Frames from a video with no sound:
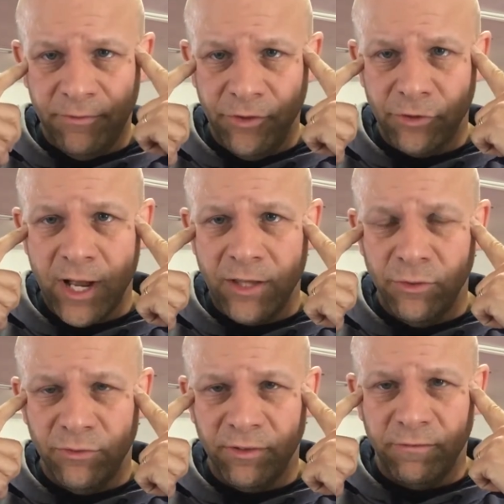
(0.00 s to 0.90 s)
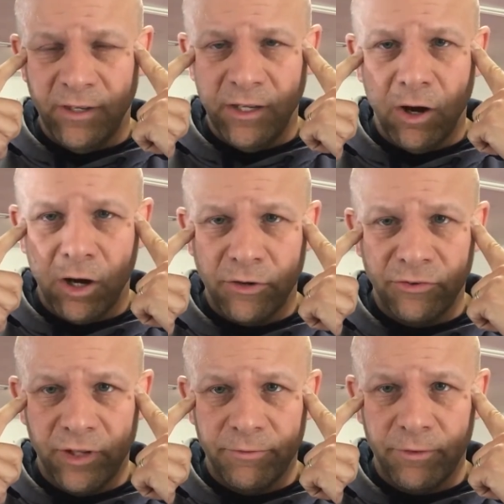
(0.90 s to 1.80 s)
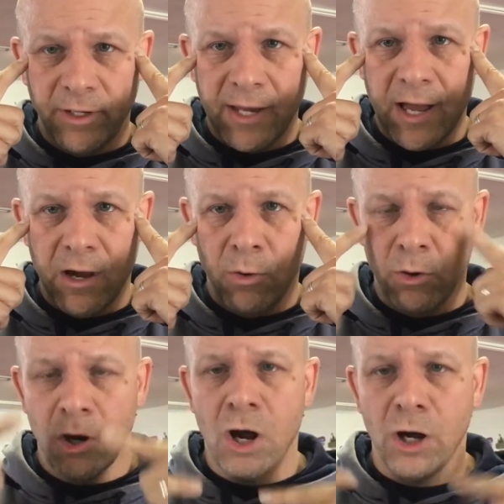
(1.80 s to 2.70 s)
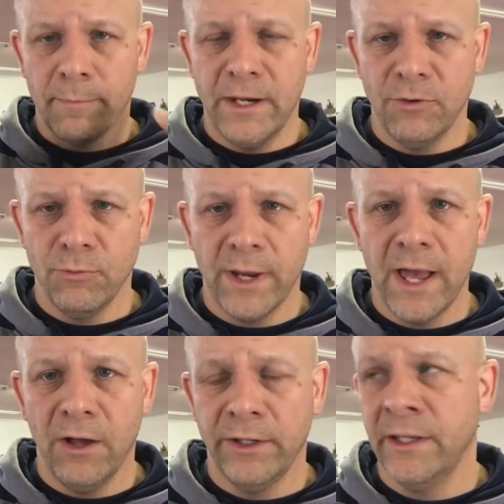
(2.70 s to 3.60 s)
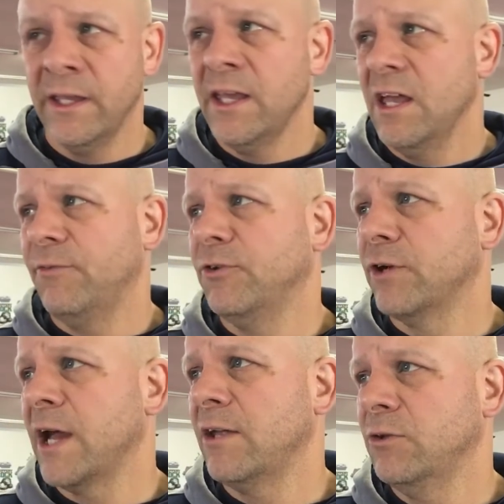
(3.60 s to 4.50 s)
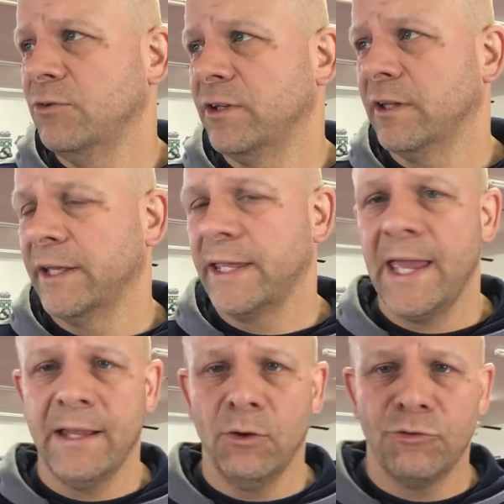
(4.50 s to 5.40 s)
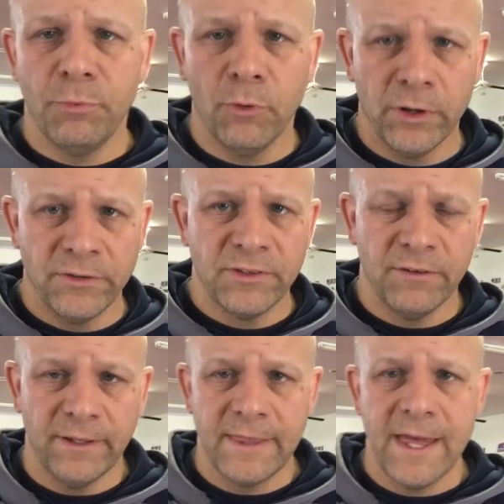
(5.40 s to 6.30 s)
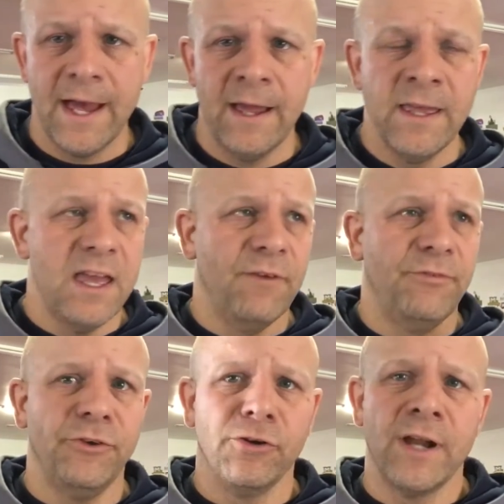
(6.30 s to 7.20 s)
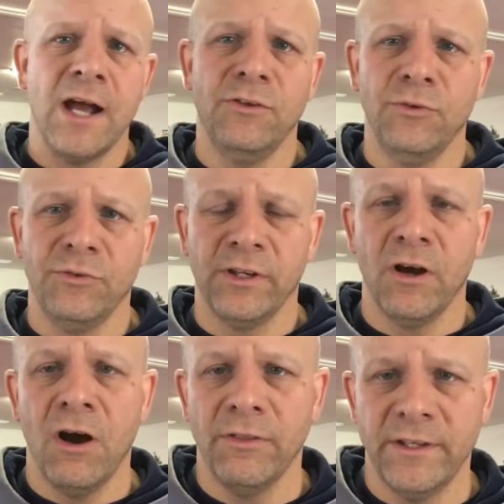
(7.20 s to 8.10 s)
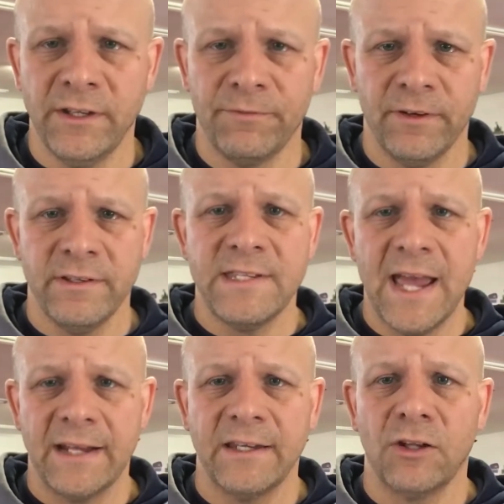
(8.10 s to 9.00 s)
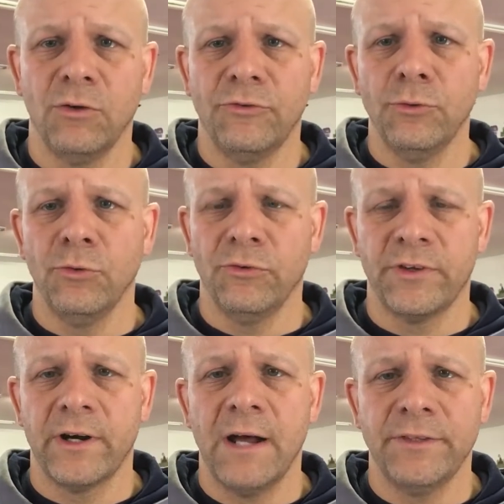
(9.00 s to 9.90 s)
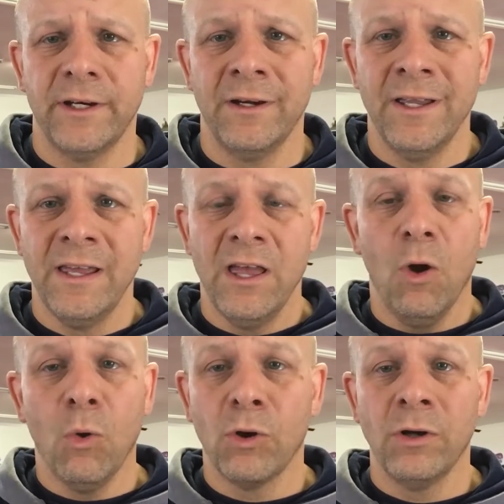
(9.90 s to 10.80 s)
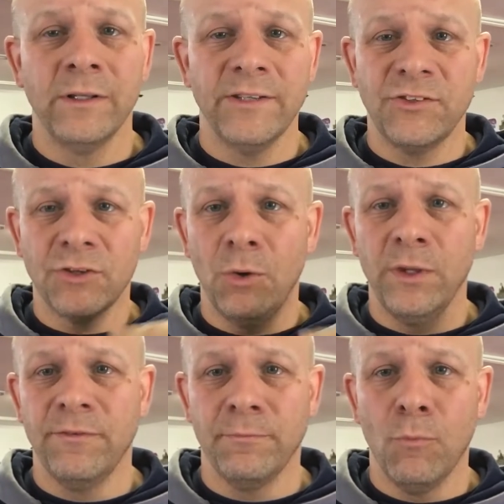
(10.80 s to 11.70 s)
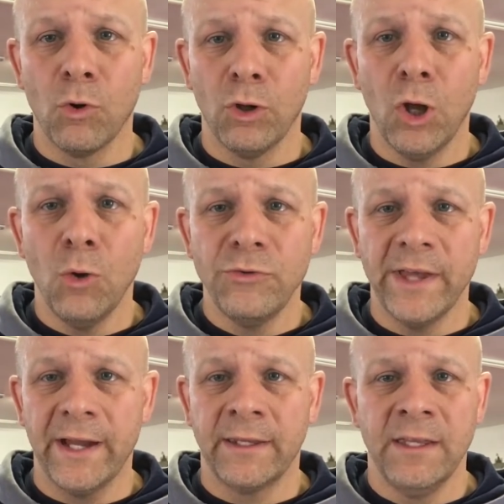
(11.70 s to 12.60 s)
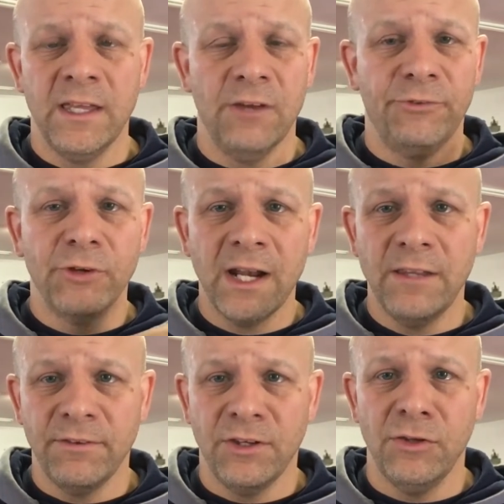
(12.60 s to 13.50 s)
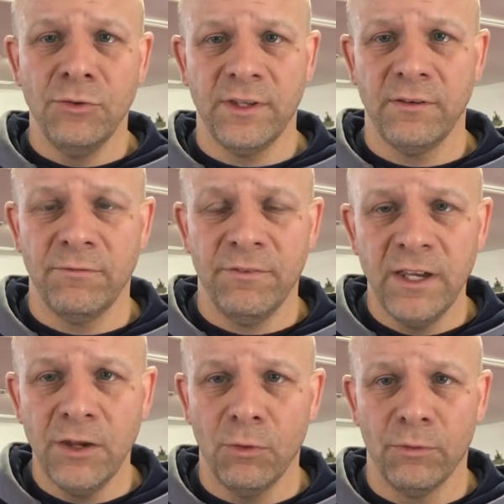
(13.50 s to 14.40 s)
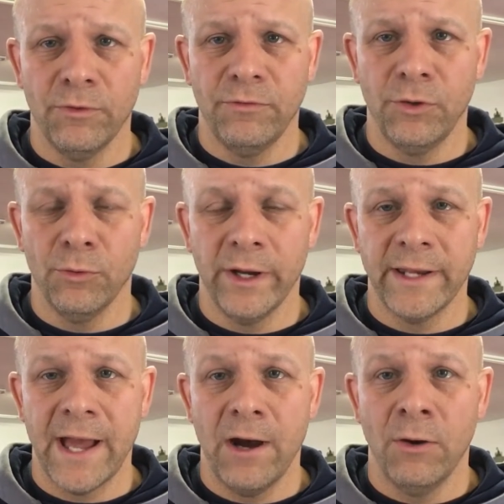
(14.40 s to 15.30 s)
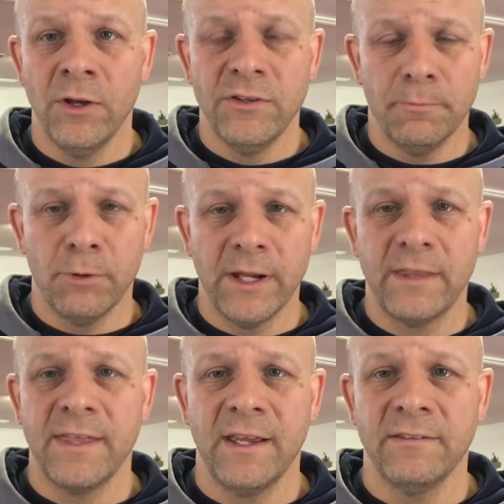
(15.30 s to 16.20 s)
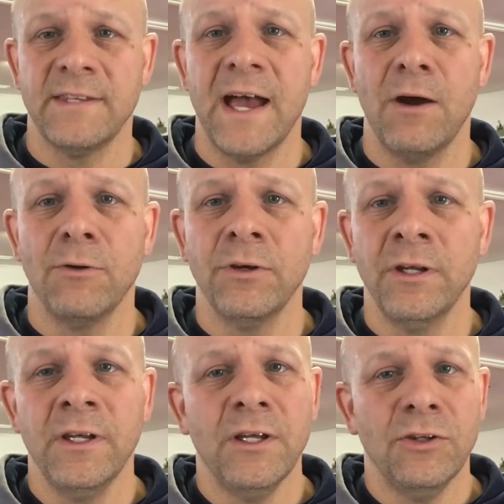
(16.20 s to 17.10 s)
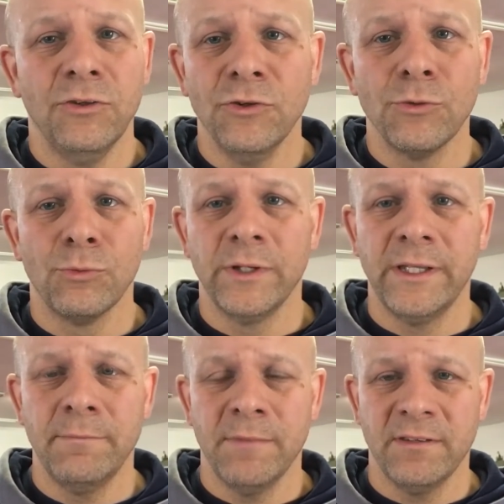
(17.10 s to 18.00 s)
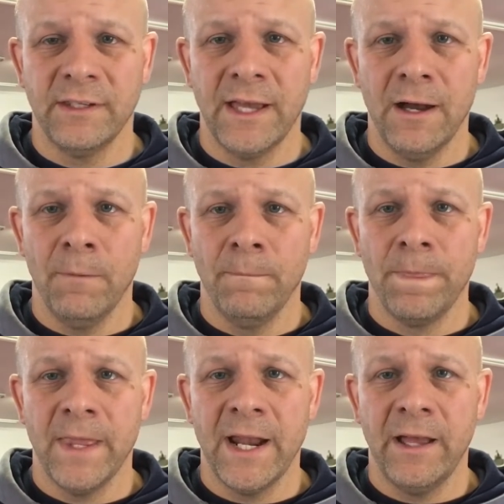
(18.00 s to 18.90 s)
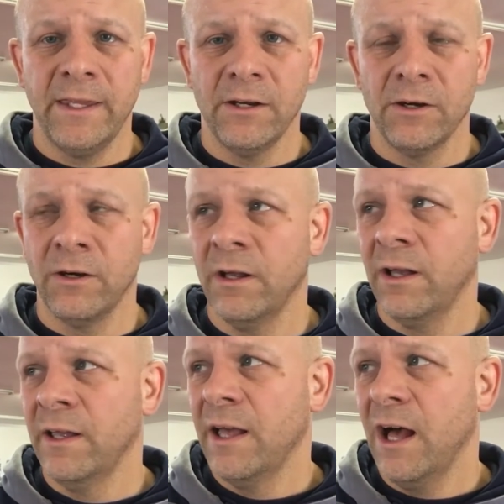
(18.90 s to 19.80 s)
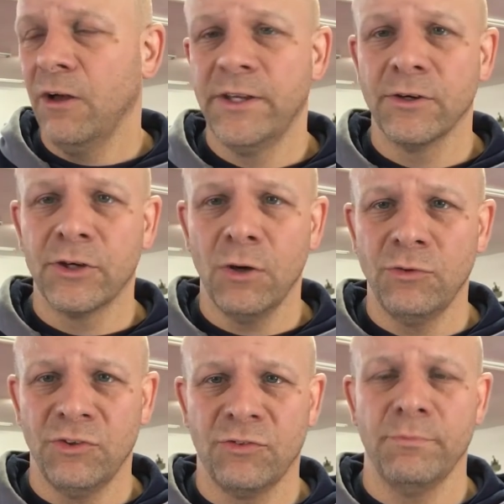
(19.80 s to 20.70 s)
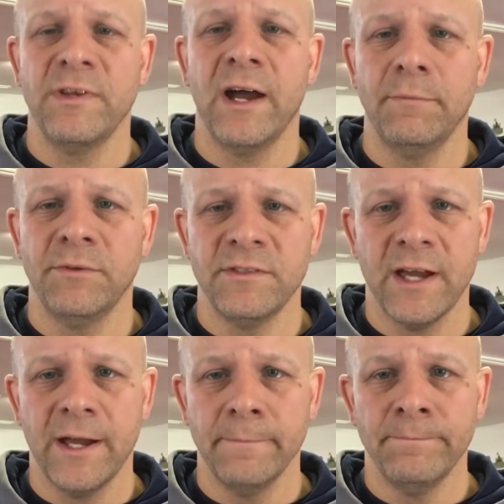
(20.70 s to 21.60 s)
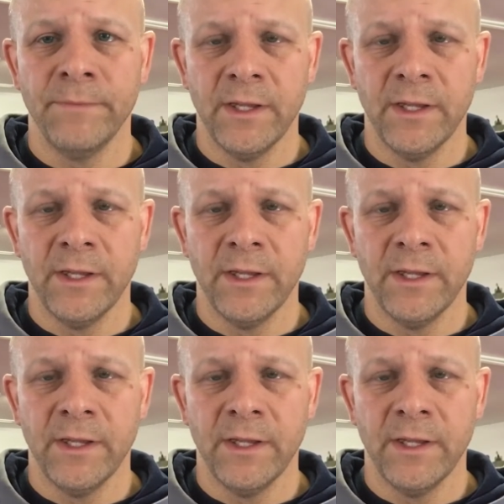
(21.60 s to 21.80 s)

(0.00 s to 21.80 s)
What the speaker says: you're not using VR stuff right now, or augmented reality, if you're not using like Halo Sport and stuff like that, if you're not using all the different technical tools that are out there, or let's just go even more low tech, if you're not even using video review right now to break things down, you're really missing out. And I'll hear coaches from time to time